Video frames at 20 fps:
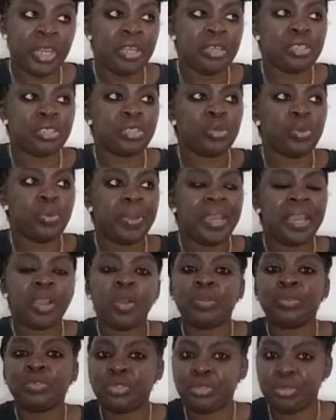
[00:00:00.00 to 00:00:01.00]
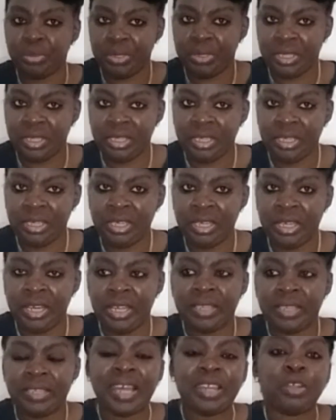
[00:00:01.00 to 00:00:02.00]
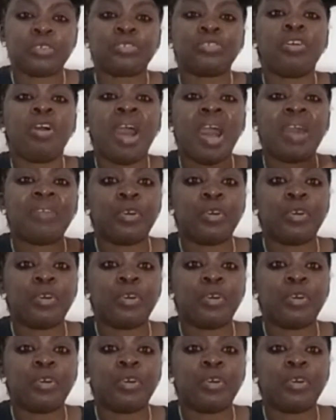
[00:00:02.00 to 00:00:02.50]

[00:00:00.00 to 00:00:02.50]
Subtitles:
to a country that does not have